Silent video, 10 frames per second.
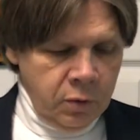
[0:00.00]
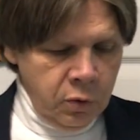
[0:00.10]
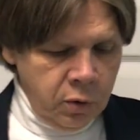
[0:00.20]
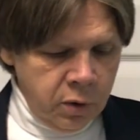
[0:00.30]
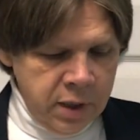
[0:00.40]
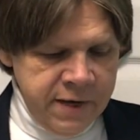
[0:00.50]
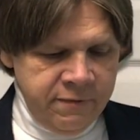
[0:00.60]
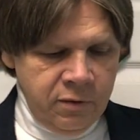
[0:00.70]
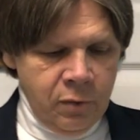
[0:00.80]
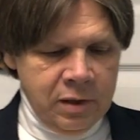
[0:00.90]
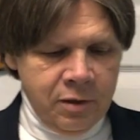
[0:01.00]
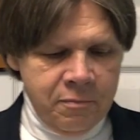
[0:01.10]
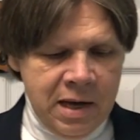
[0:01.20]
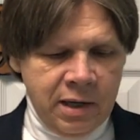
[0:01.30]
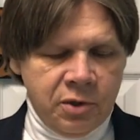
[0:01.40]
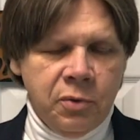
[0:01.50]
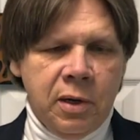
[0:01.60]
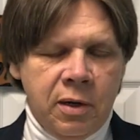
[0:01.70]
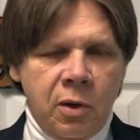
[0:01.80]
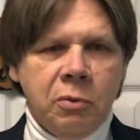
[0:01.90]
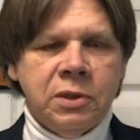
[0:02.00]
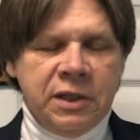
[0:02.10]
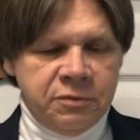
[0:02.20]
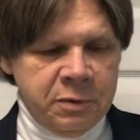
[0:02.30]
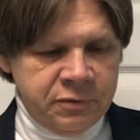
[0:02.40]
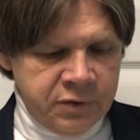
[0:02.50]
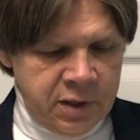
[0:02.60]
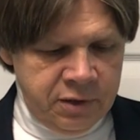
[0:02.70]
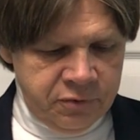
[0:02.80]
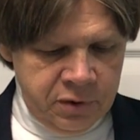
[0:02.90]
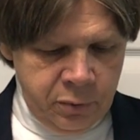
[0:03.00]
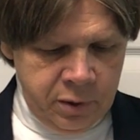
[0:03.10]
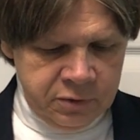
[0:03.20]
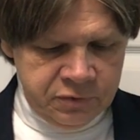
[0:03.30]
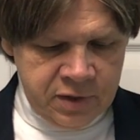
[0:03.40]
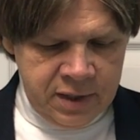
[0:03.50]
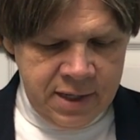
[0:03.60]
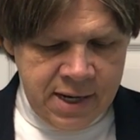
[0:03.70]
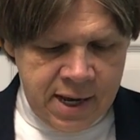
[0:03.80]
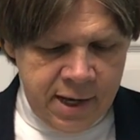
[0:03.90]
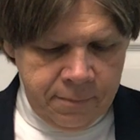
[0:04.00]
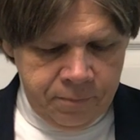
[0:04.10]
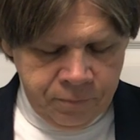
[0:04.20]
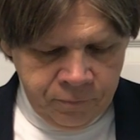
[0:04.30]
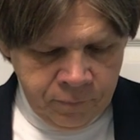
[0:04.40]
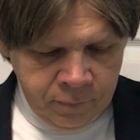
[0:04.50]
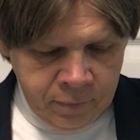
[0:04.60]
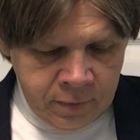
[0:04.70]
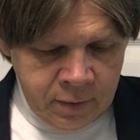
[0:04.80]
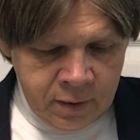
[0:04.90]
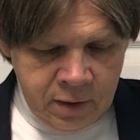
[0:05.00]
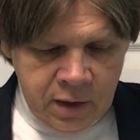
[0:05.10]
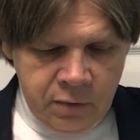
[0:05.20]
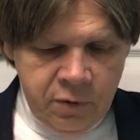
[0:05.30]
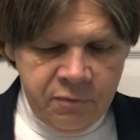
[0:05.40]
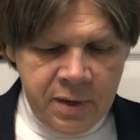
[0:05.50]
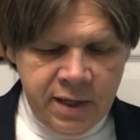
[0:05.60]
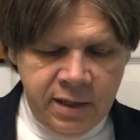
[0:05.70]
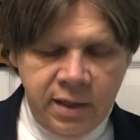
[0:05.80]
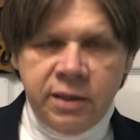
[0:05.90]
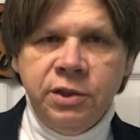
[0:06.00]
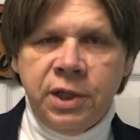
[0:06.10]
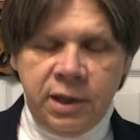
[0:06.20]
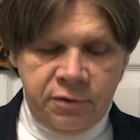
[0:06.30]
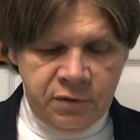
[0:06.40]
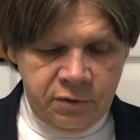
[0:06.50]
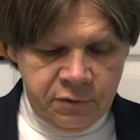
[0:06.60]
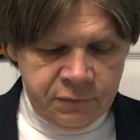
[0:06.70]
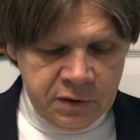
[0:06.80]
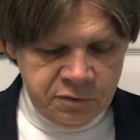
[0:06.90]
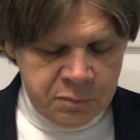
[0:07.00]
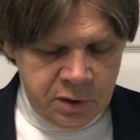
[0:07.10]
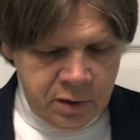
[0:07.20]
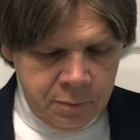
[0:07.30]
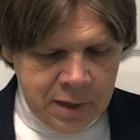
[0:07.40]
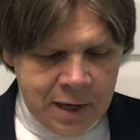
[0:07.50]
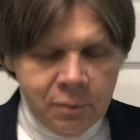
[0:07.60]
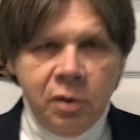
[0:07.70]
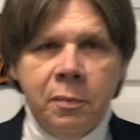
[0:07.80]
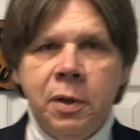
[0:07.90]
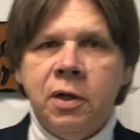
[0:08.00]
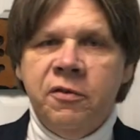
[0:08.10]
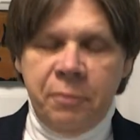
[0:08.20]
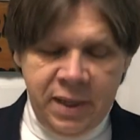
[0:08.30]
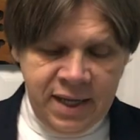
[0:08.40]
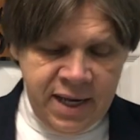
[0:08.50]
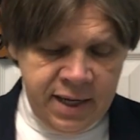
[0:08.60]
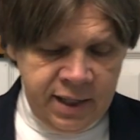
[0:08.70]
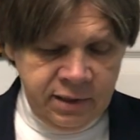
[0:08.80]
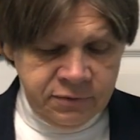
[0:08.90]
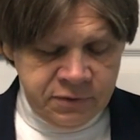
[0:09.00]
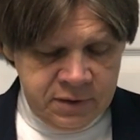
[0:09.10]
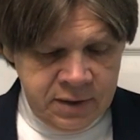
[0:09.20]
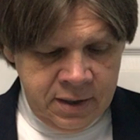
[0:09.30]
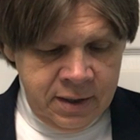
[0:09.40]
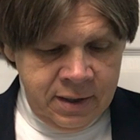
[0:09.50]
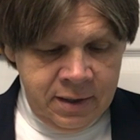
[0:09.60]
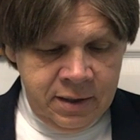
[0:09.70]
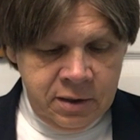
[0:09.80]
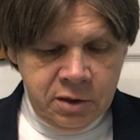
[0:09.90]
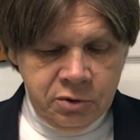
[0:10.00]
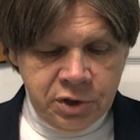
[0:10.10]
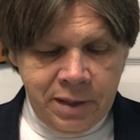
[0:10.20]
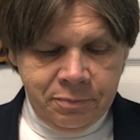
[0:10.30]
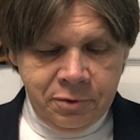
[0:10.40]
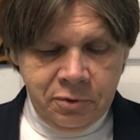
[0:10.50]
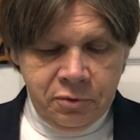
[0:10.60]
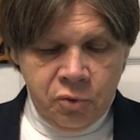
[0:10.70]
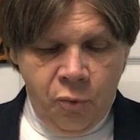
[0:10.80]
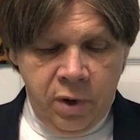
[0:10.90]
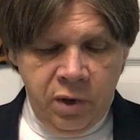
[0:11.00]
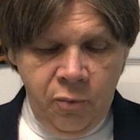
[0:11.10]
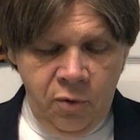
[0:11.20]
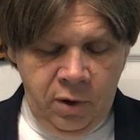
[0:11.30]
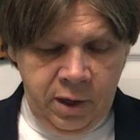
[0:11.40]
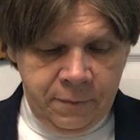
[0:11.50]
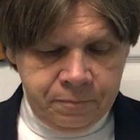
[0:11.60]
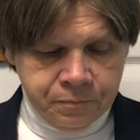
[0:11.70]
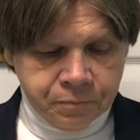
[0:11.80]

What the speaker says: Good evening. Welcome back to our Old Testament studies. Here we are Sunday night, and we've made it in Genesis, the first book of the Bible, the book of beginnings, to chapter 21.